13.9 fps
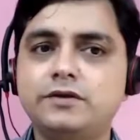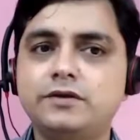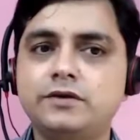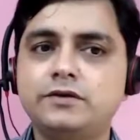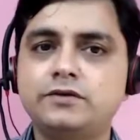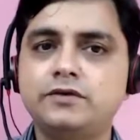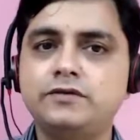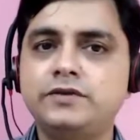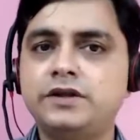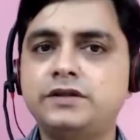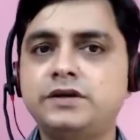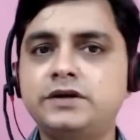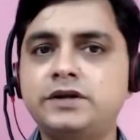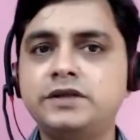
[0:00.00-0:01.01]
So if there are
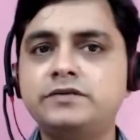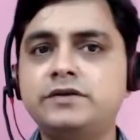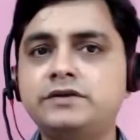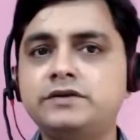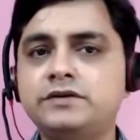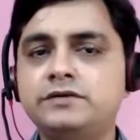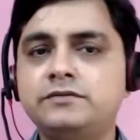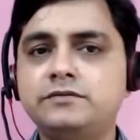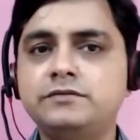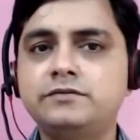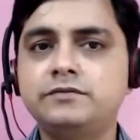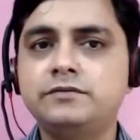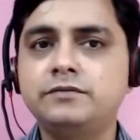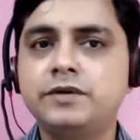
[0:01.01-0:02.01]
30 events,
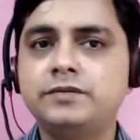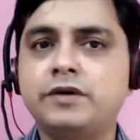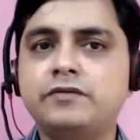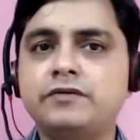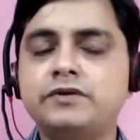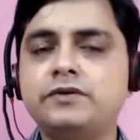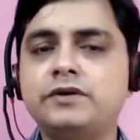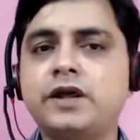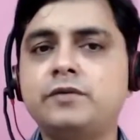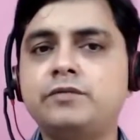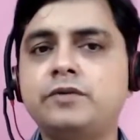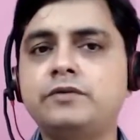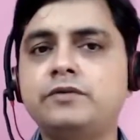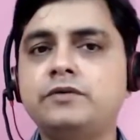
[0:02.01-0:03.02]
maybe after you tap
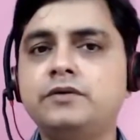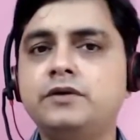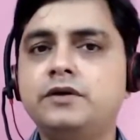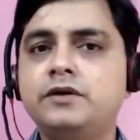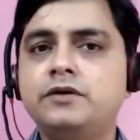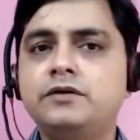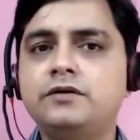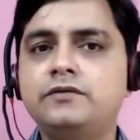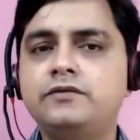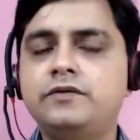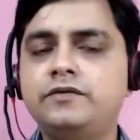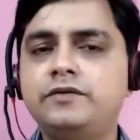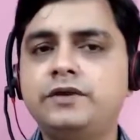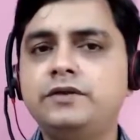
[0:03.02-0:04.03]
on
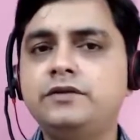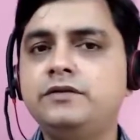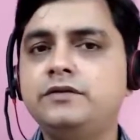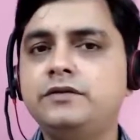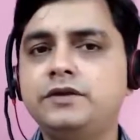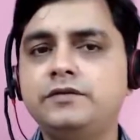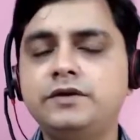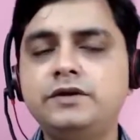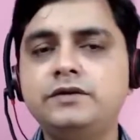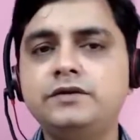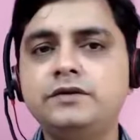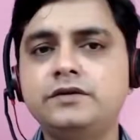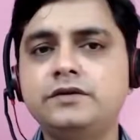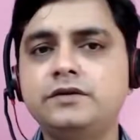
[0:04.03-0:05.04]
15 events,
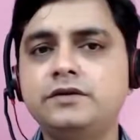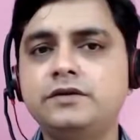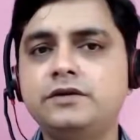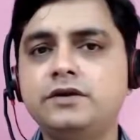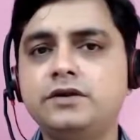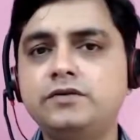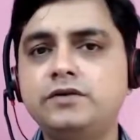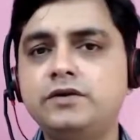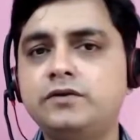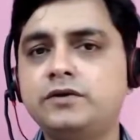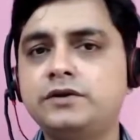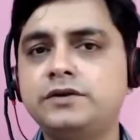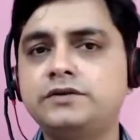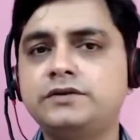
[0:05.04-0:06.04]
you will
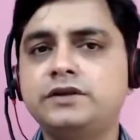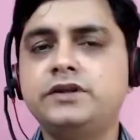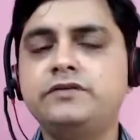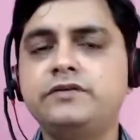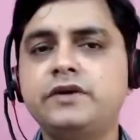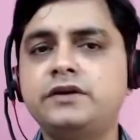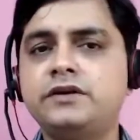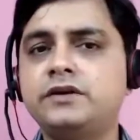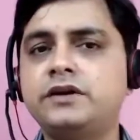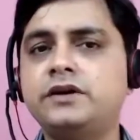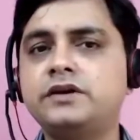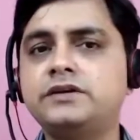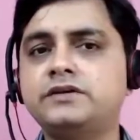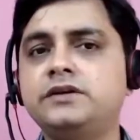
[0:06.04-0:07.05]
notice significant
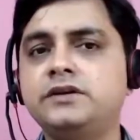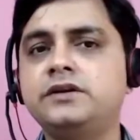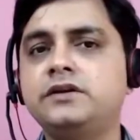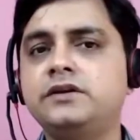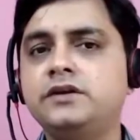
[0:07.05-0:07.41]
reduction in